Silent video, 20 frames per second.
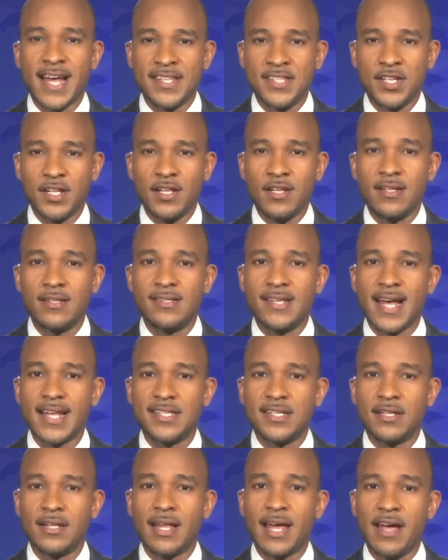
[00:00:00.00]
TATIL and
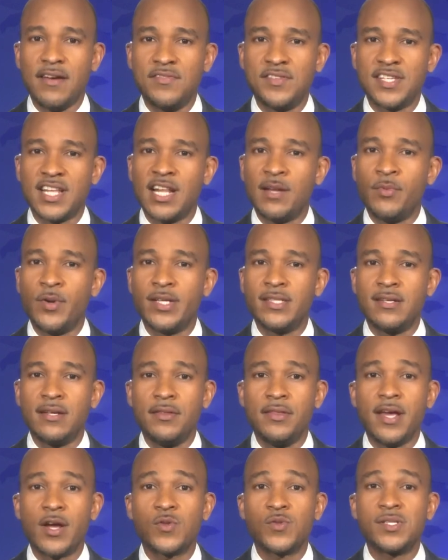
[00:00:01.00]
TATIL Life
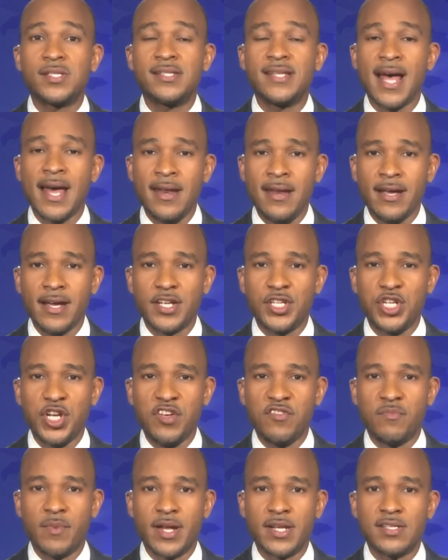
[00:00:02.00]
celebrated the outstanding
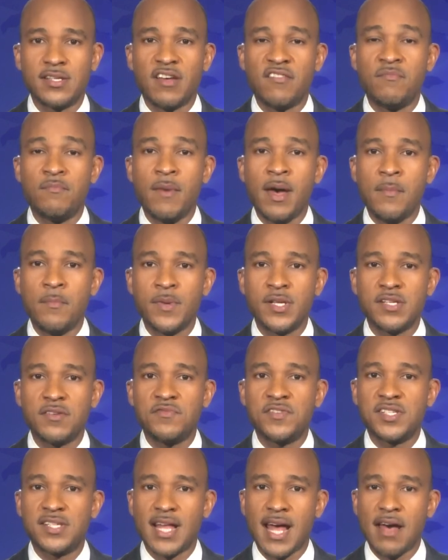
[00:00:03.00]
achievements of members
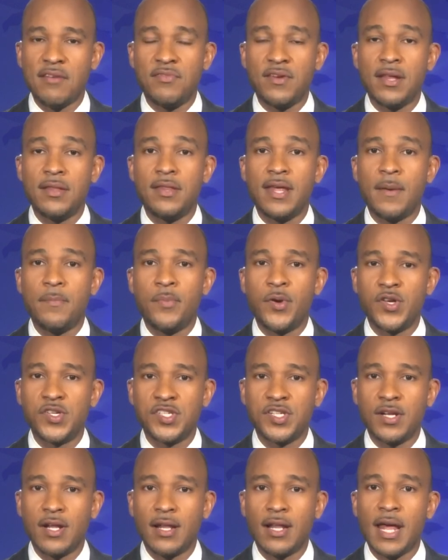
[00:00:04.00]
of staff in their
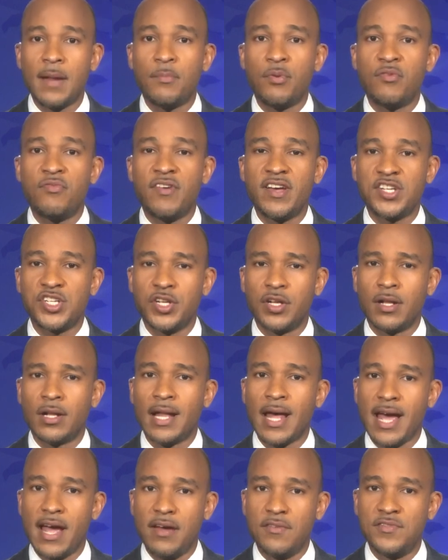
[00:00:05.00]
personal and professional
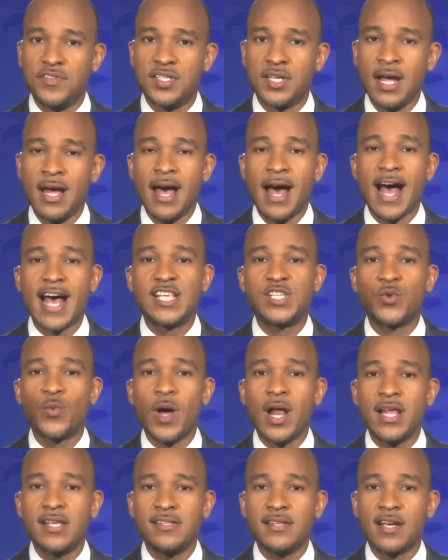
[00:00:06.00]
lives, as
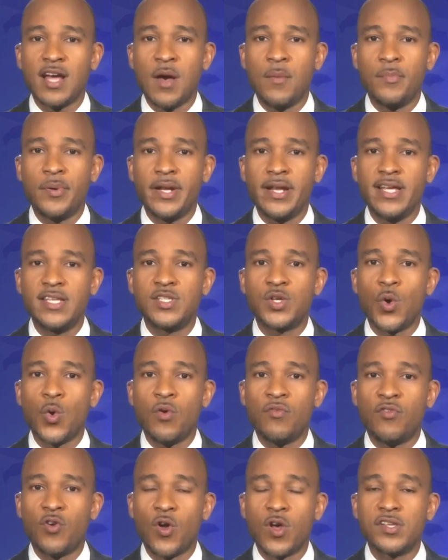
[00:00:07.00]
well as the company's
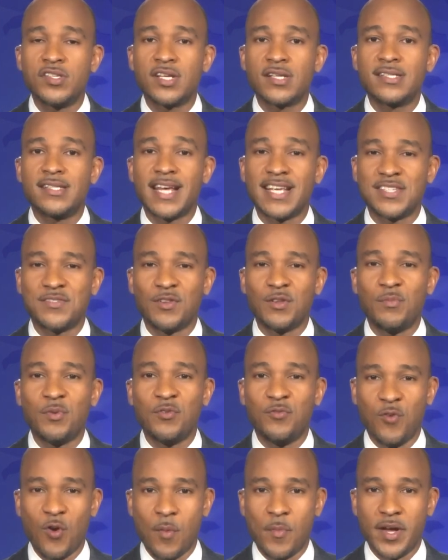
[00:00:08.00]
overall successful
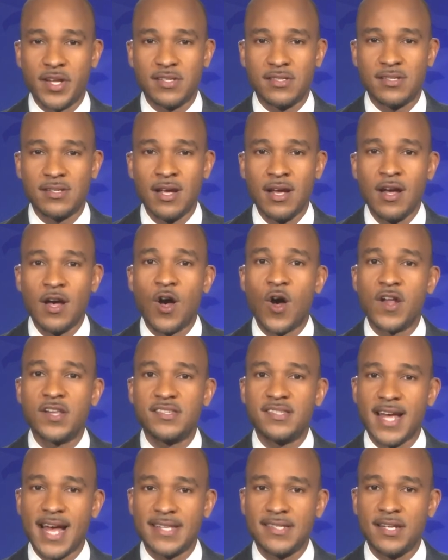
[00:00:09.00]
performance.
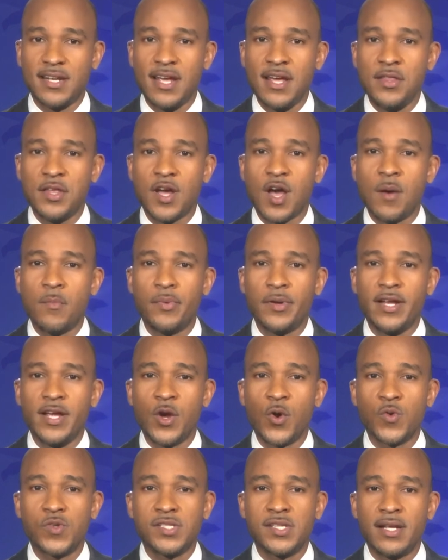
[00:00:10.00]
On Saturday, the
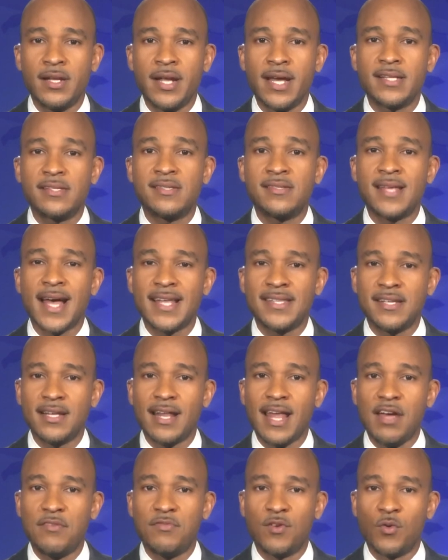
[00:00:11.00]
company hosted its
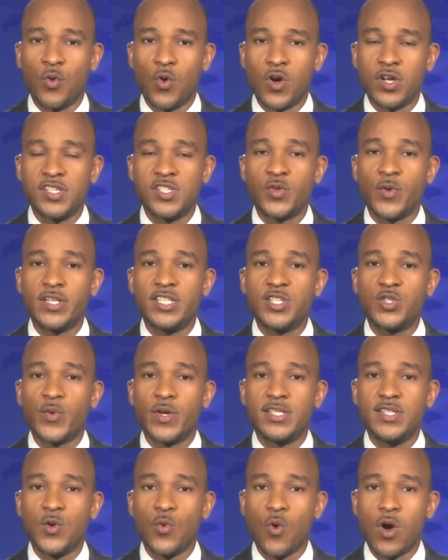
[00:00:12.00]
TATIL Life Awards
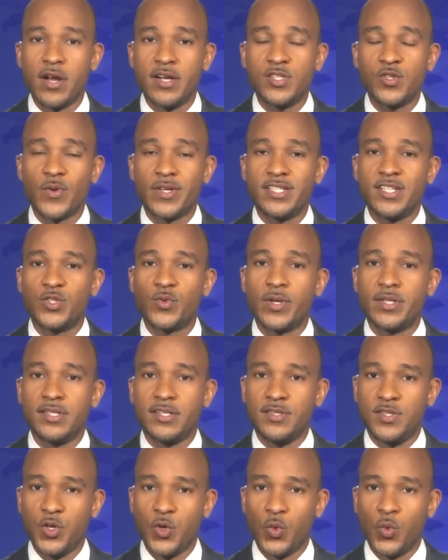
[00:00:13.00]

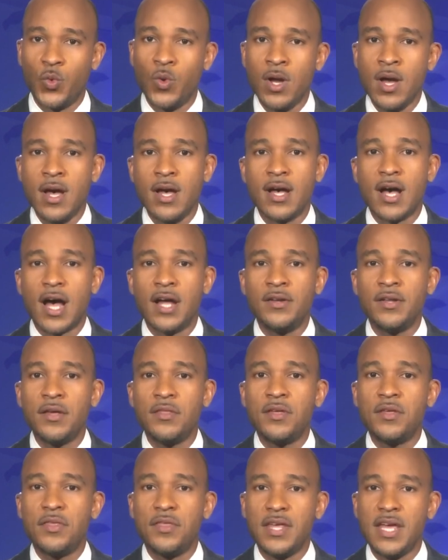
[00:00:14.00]
2021-2022
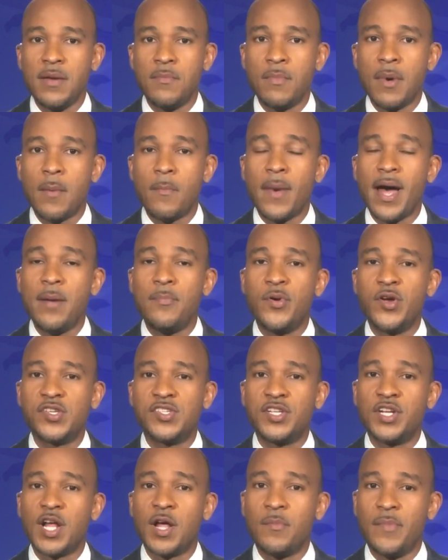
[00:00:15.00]
under the theme My
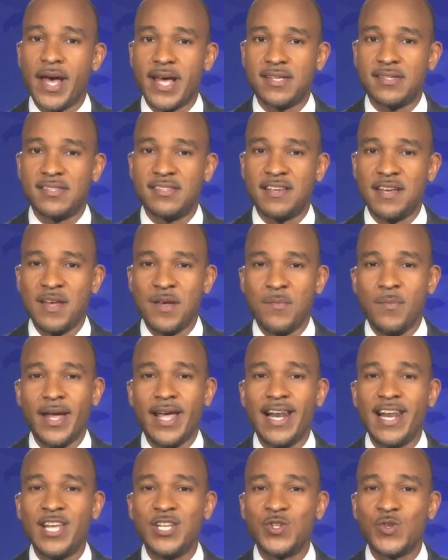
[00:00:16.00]
Personal Best.
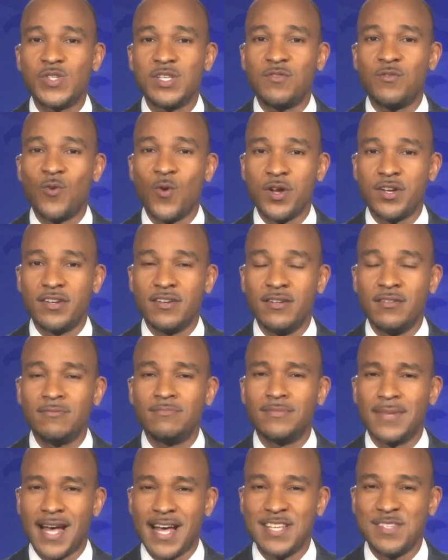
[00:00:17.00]
Mahalia Joseph
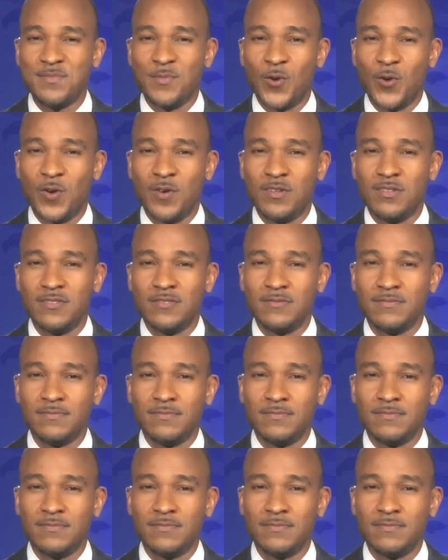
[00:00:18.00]
Wharton has more.